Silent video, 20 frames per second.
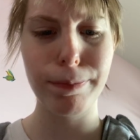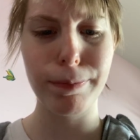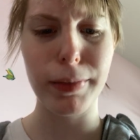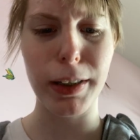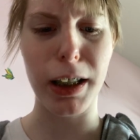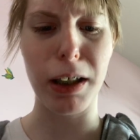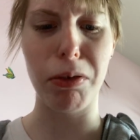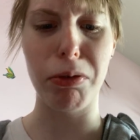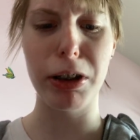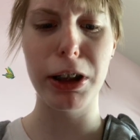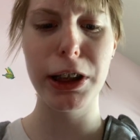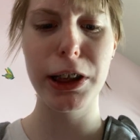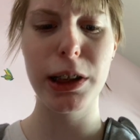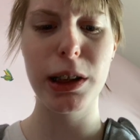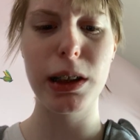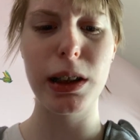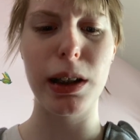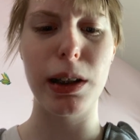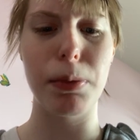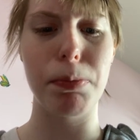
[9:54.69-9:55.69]
I
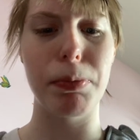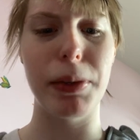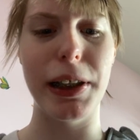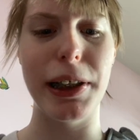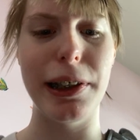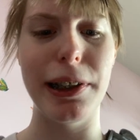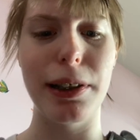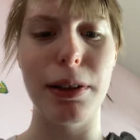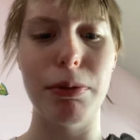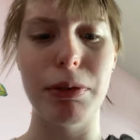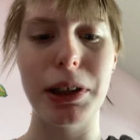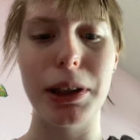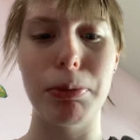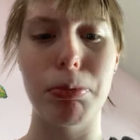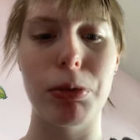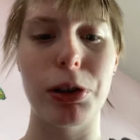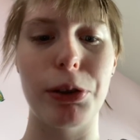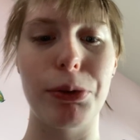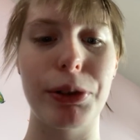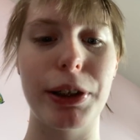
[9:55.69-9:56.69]
wish the media was
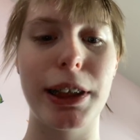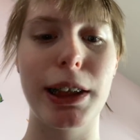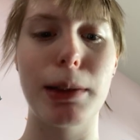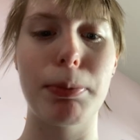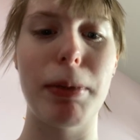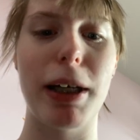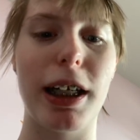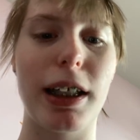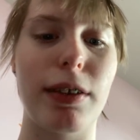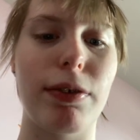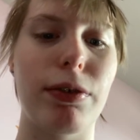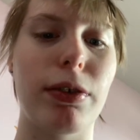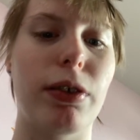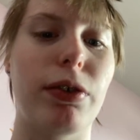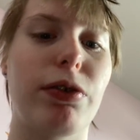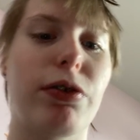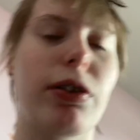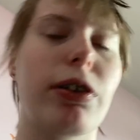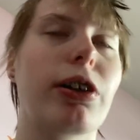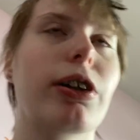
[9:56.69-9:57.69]
more respectful
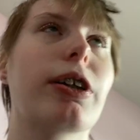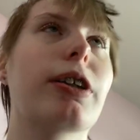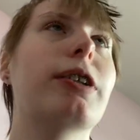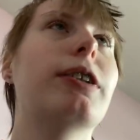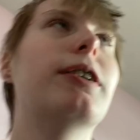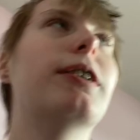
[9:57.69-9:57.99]
for